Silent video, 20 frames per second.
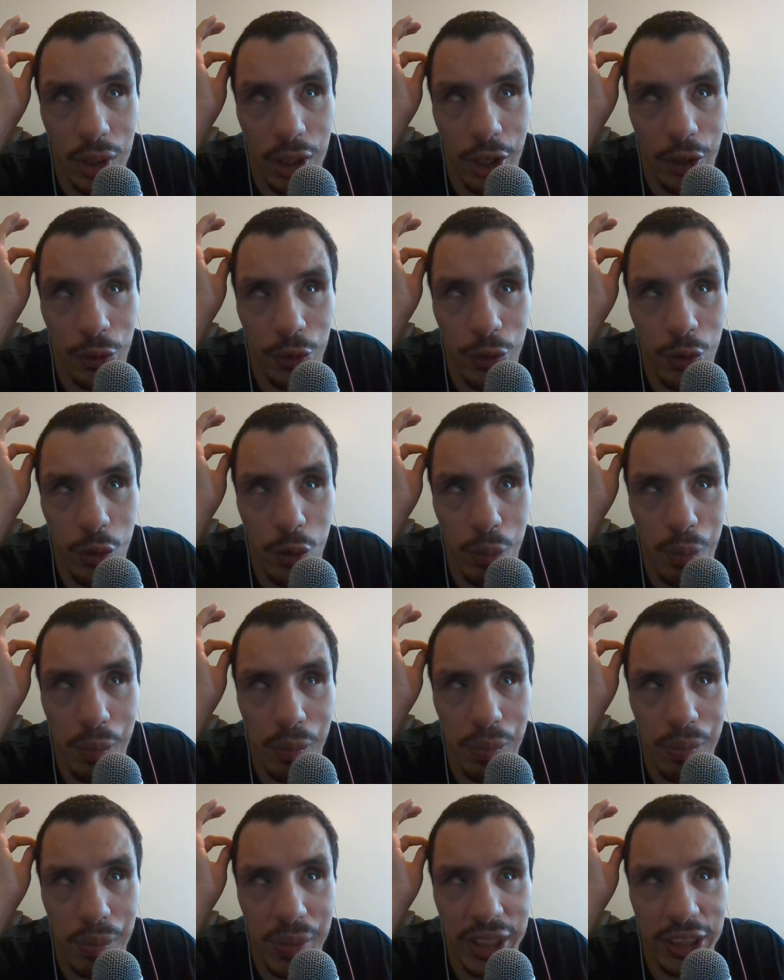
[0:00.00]
I don't know,
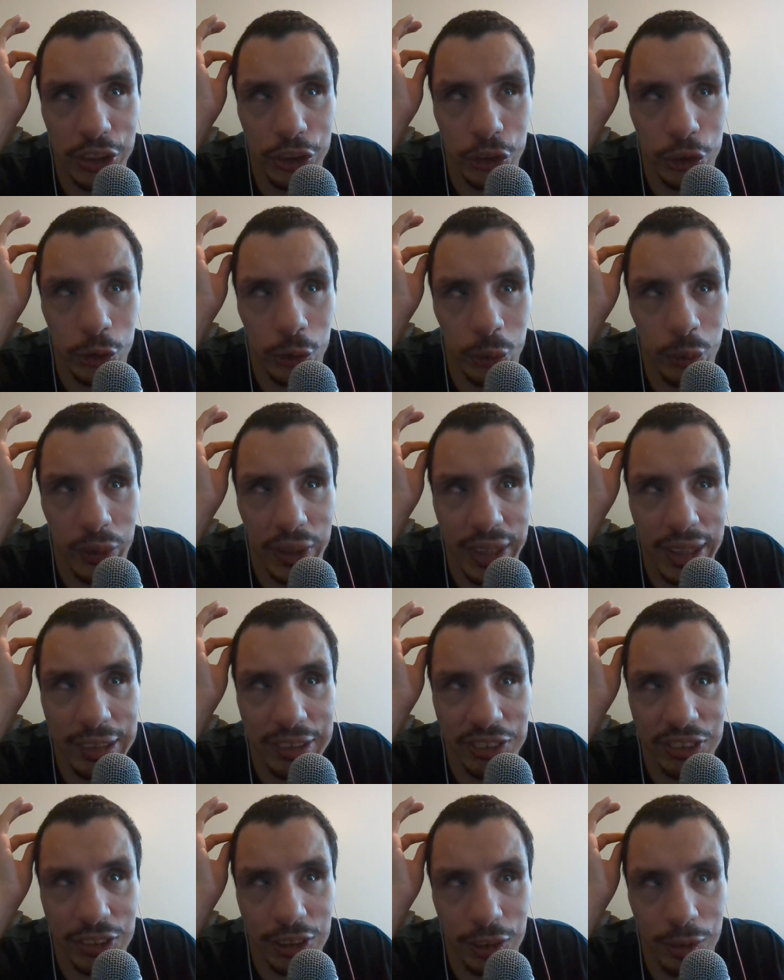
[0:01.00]
make sure
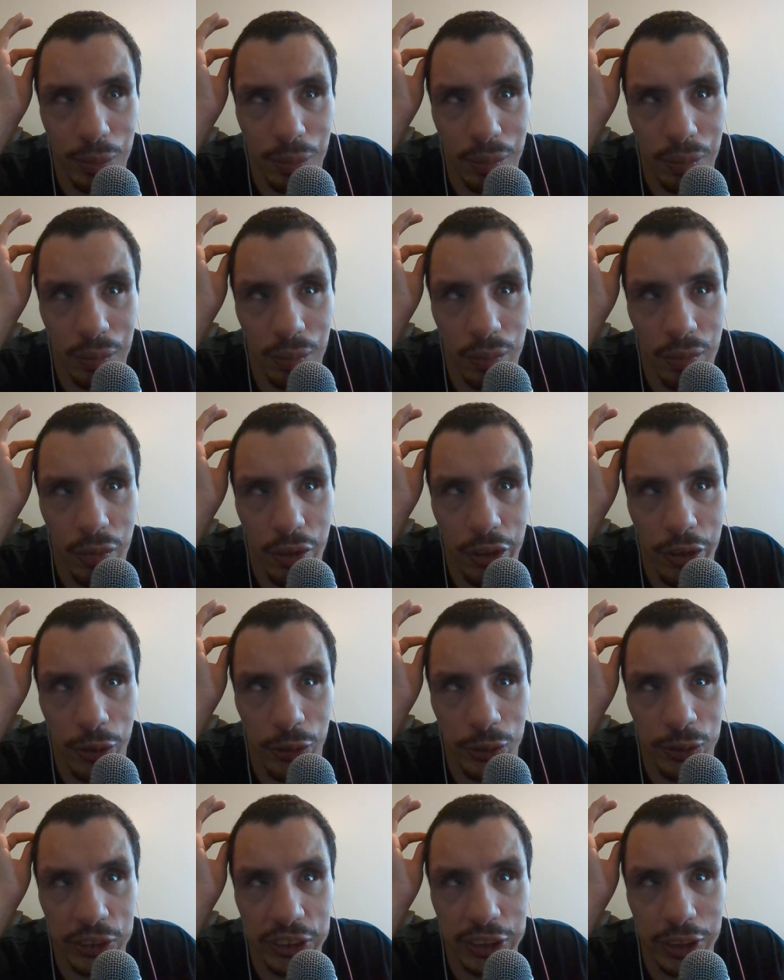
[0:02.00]
that
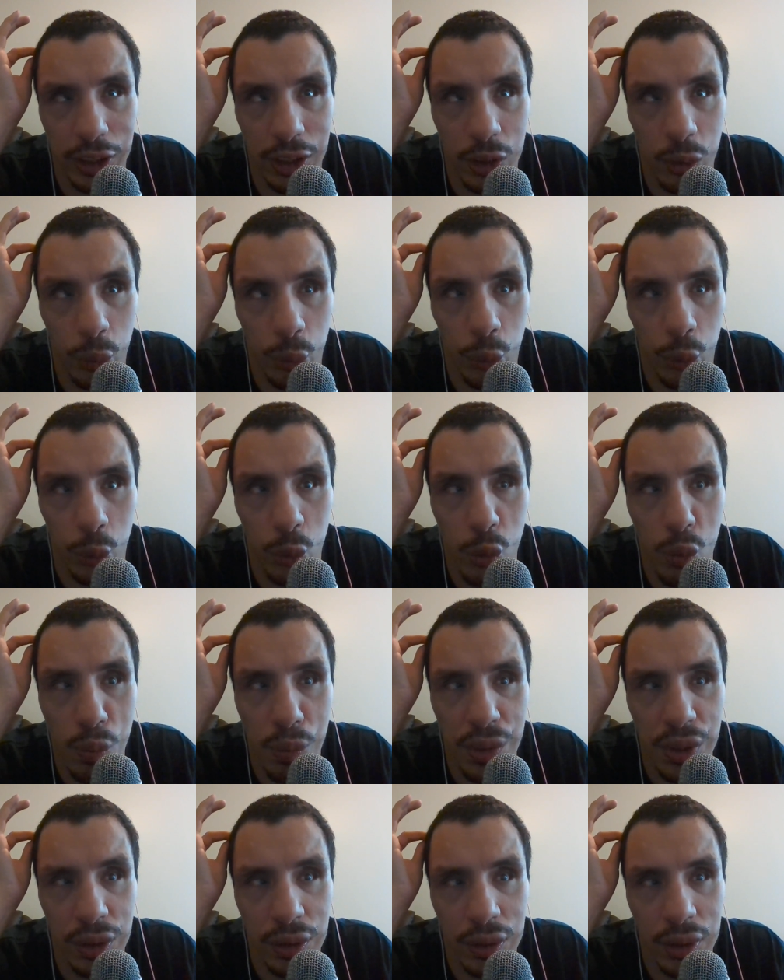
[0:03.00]
there's a
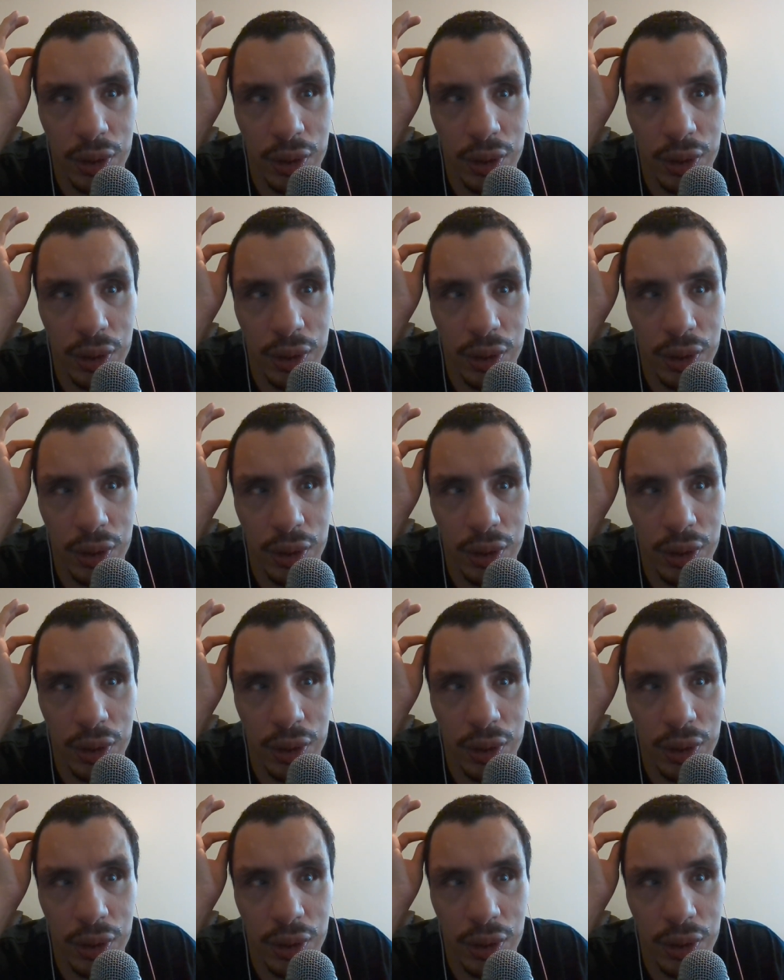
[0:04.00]
room